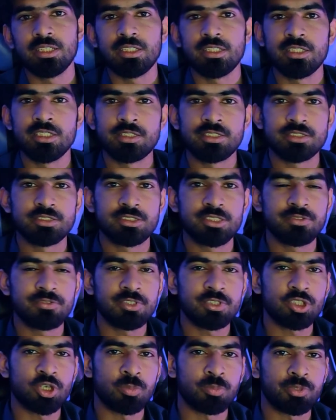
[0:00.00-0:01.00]
it is
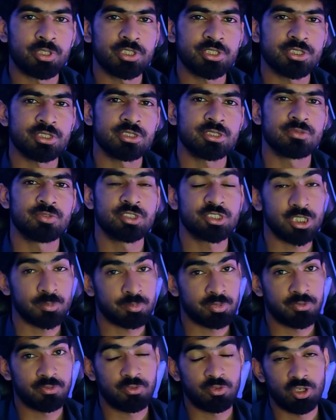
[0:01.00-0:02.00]
different operations which are
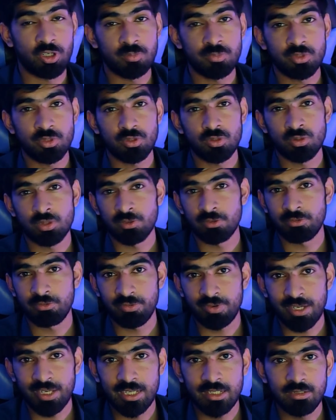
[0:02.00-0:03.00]
performed on a
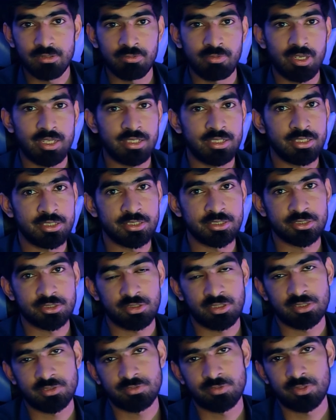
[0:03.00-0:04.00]
file when it is
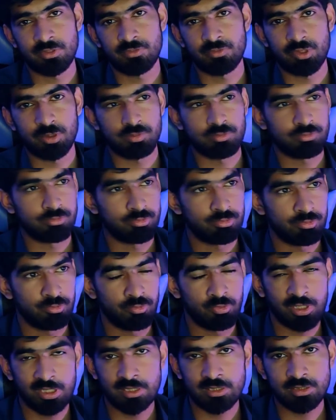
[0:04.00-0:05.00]
transferred from
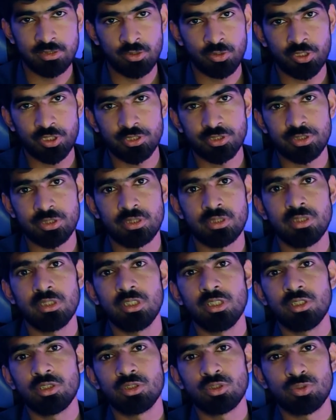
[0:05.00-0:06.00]
one location
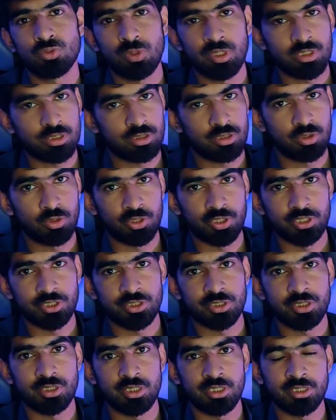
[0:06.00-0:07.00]
to another
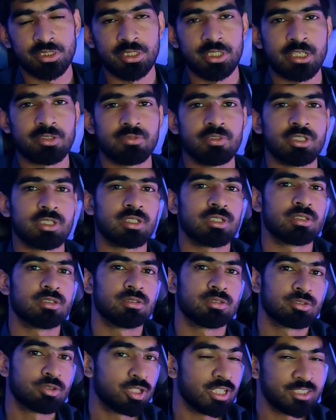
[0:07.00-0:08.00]
location in the network.
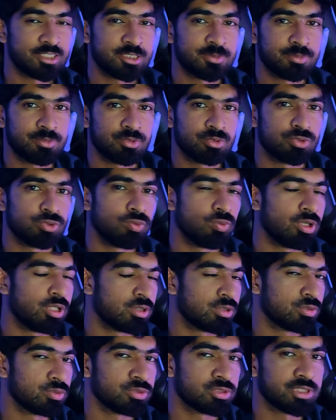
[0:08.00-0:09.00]
So let's suppose you
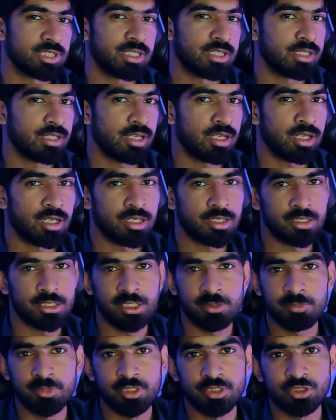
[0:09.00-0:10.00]
want to send an
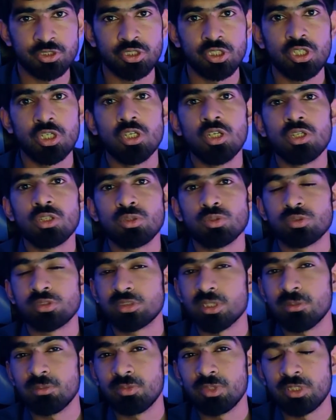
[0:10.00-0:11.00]
image to
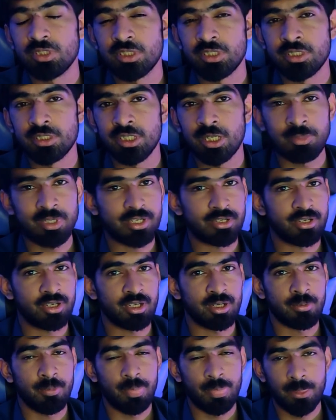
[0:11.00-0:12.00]
someone in
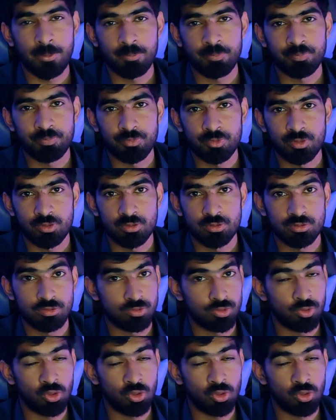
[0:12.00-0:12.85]
America. So